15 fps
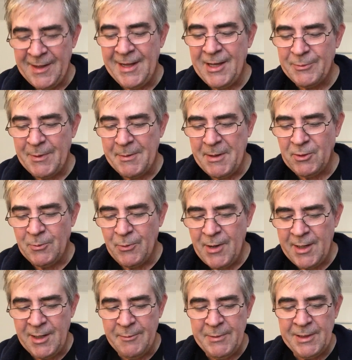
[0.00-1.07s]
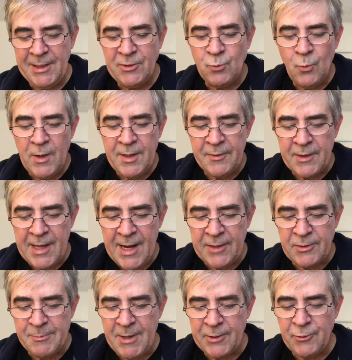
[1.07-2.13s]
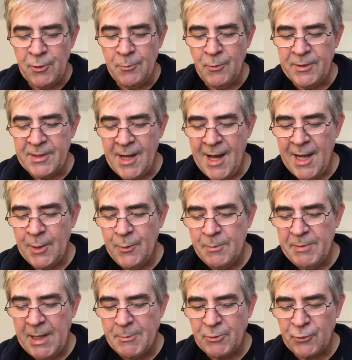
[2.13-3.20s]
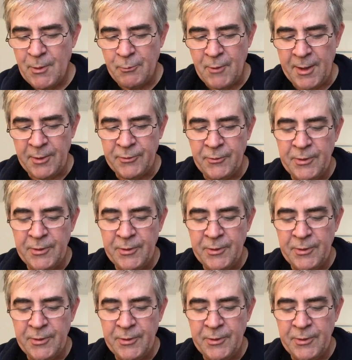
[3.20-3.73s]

the last part I'm not too proud of, but at least one of the guys in my troop went to Hollywood and became a scriptwriter,